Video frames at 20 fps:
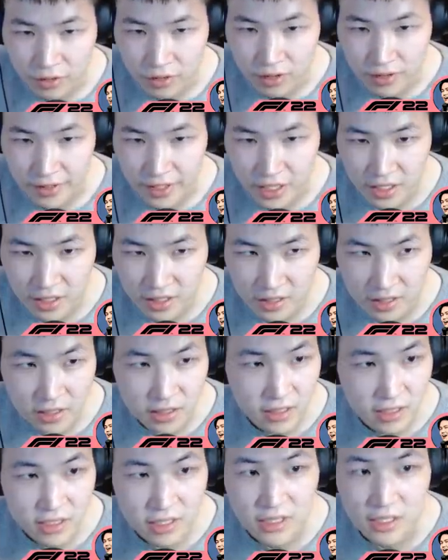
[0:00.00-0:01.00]
Nicholas
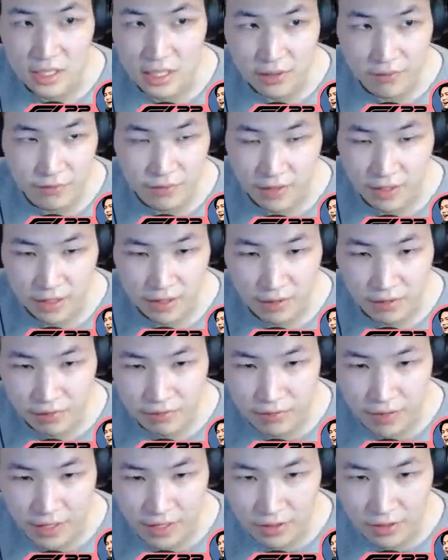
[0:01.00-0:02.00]
Latifi.
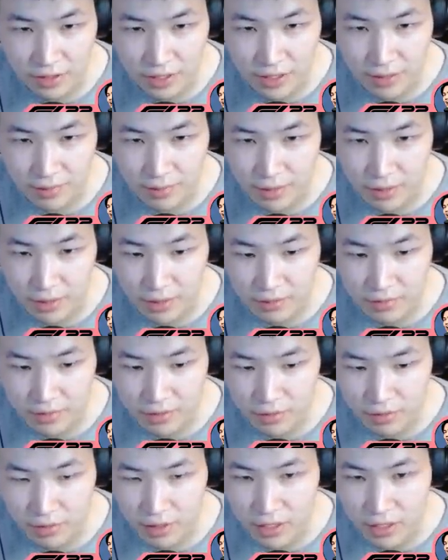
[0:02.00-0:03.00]
Final lap of the
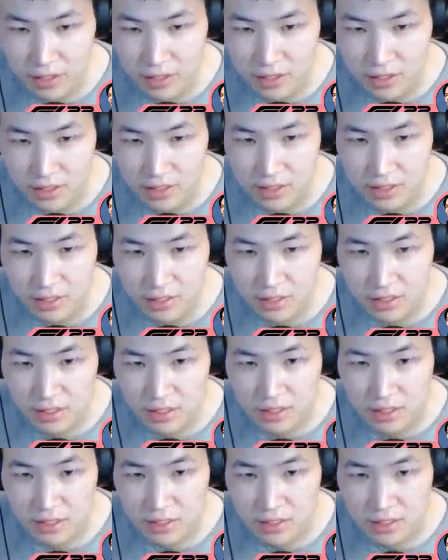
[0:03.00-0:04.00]
race.
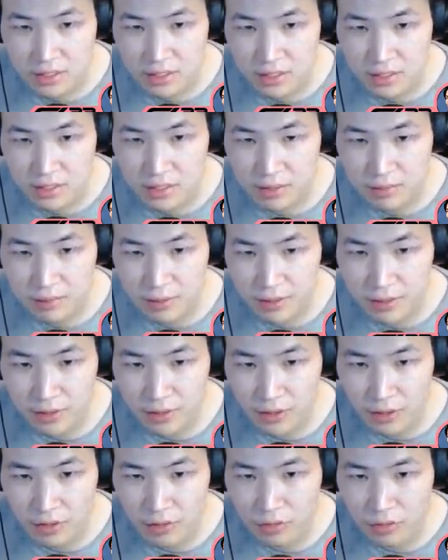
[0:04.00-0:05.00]
It's been
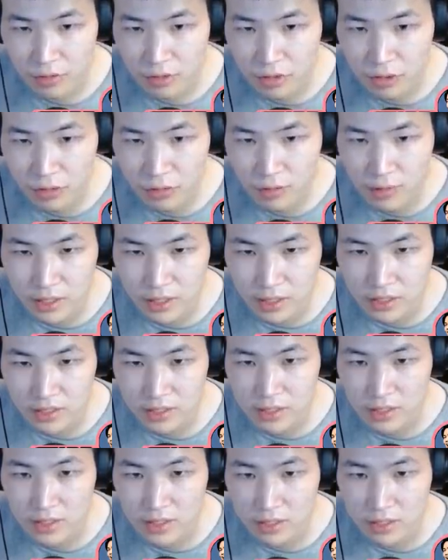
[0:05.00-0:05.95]
too easy